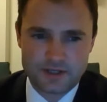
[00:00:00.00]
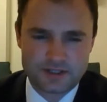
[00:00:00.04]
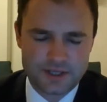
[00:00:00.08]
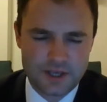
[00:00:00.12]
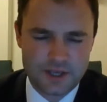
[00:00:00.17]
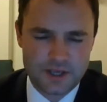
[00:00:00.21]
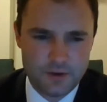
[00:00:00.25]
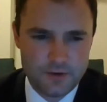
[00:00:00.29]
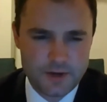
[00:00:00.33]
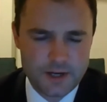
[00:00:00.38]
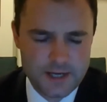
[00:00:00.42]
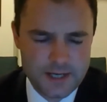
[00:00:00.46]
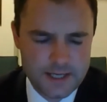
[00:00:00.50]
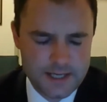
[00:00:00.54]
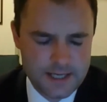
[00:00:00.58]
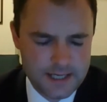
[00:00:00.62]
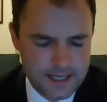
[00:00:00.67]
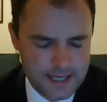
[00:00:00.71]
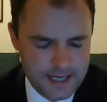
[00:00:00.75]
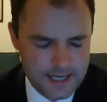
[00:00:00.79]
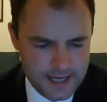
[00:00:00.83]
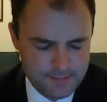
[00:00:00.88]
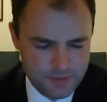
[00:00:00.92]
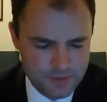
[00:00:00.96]
So
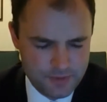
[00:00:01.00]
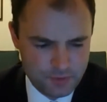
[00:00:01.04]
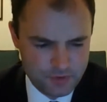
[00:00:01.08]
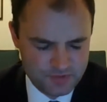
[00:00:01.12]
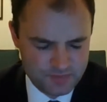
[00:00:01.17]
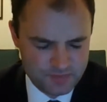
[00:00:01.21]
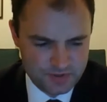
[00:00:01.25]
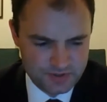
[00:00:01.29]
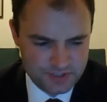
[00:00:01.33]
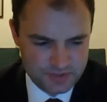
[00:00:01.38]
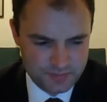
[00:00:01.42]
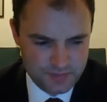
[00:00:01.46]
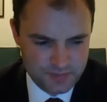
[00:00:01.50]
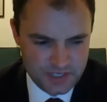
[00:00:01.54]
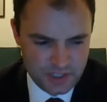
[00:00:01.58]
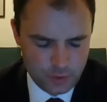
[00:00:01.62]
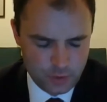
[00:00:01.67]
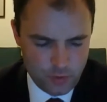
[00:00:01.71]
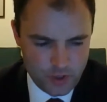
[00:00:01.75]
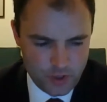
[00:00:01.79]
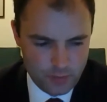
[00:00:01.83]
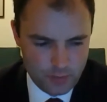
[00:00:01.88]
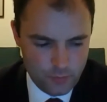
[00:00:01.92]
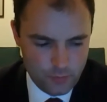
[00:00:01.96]
the response has been
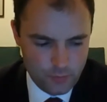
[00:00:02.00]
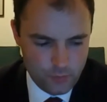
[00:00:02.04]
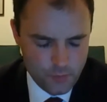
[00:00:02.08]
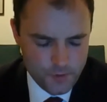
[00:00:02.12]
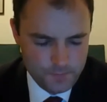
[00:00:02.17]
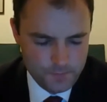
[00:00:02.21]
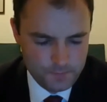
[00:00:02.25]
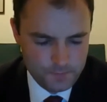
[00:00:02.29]
incredible.